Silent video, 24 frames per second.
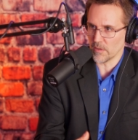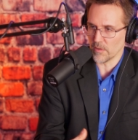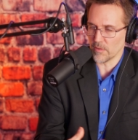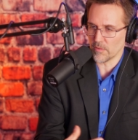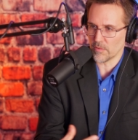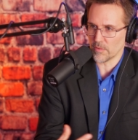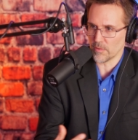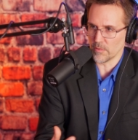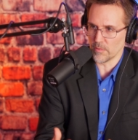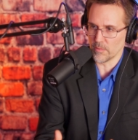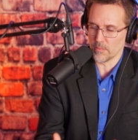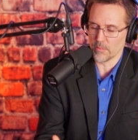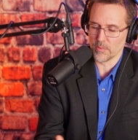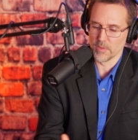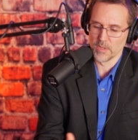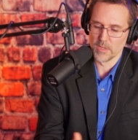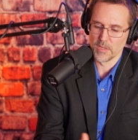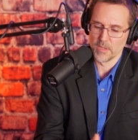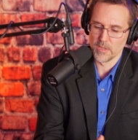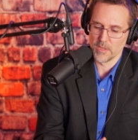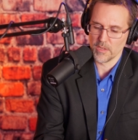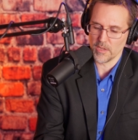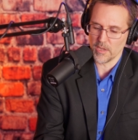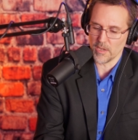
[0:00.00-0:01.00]
know, who
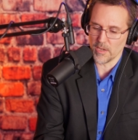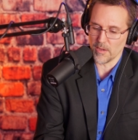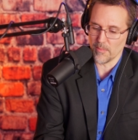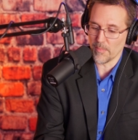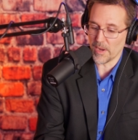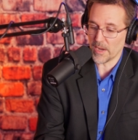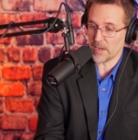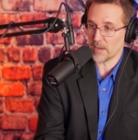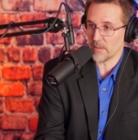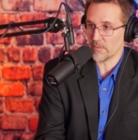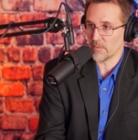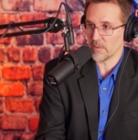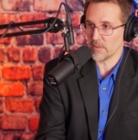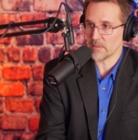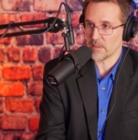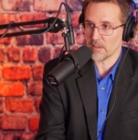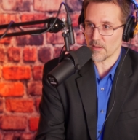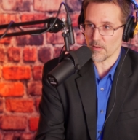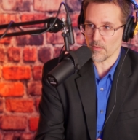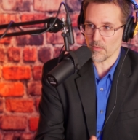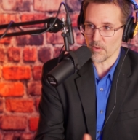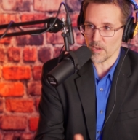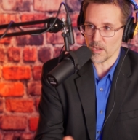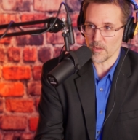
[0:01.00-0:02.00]
uh, might even
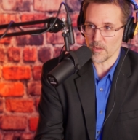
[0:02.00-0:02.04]
tear